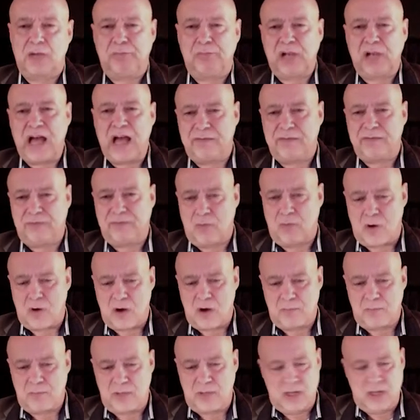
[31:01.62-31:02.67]
a
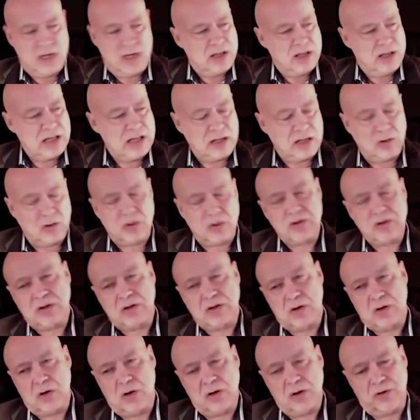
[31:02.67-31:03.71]
platform that looks
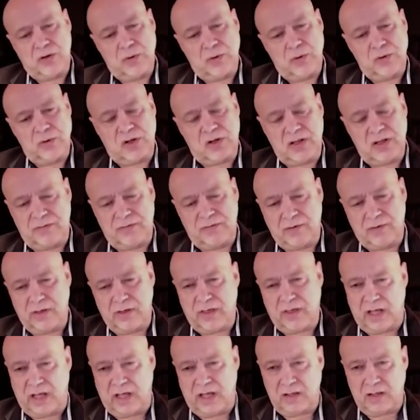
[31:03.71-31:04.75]
at all of those
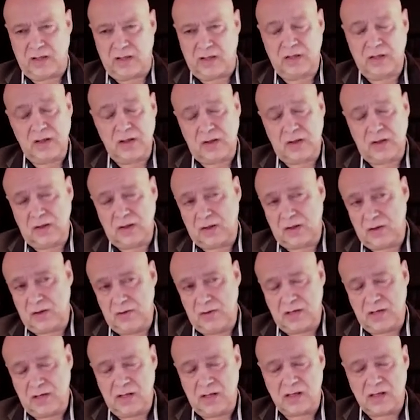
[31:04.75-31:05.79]
different things. And this is,
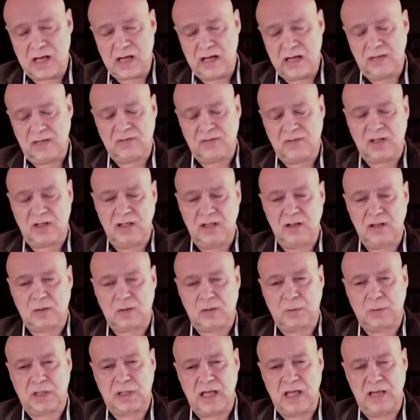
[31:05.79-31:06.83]
you can kind of see
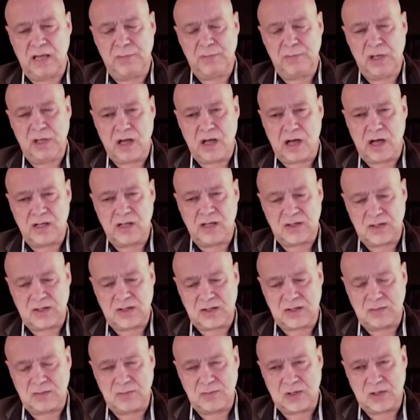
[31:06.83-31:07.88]
this with API
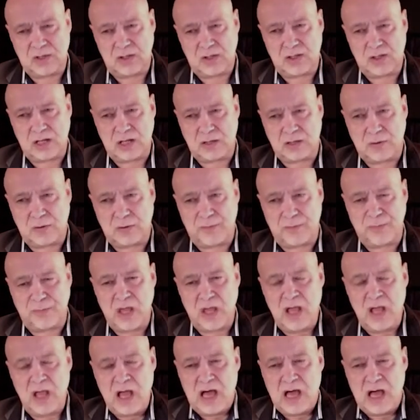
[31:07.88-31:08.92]
systems, etc.
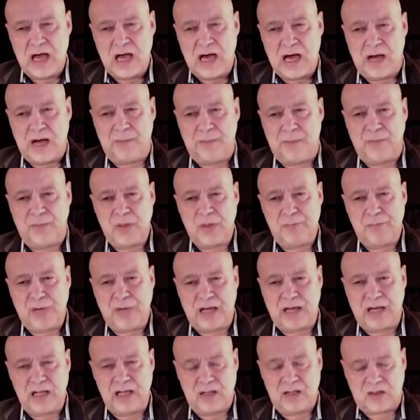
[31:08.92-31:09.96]

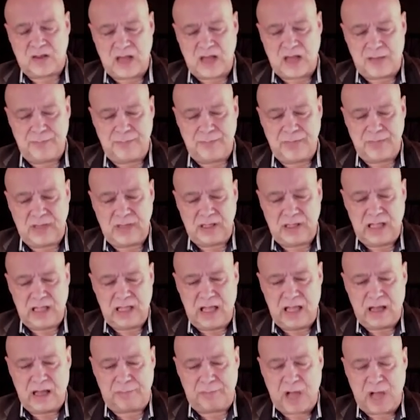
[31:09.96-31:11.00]
But it's a
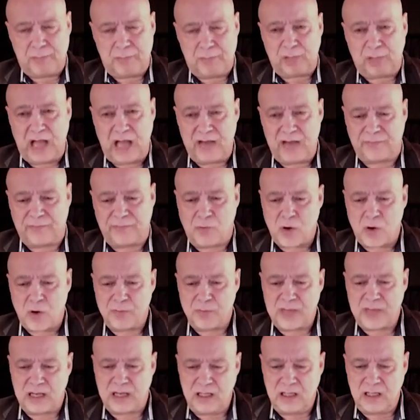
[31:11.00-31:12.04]

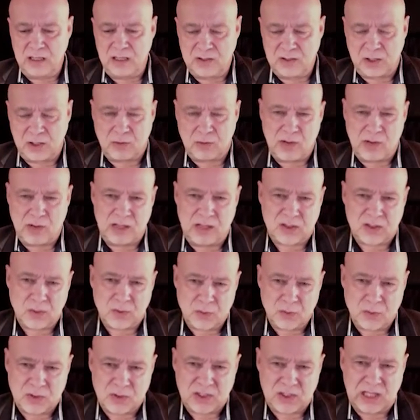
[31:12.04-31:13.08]
platform that integrates
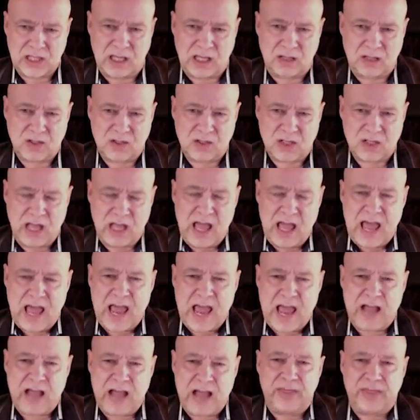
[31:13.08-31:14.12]
those things
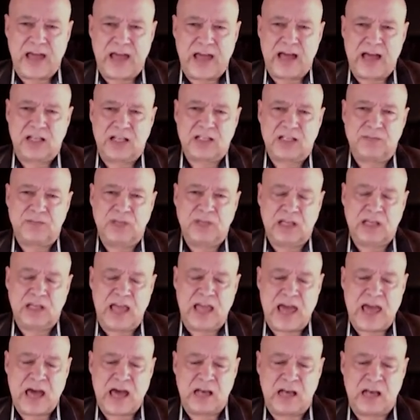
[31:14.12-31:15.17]
and that
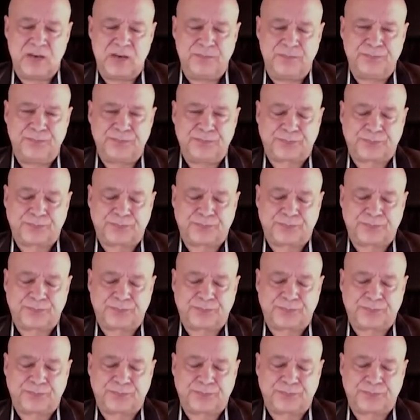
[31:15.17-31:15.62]
can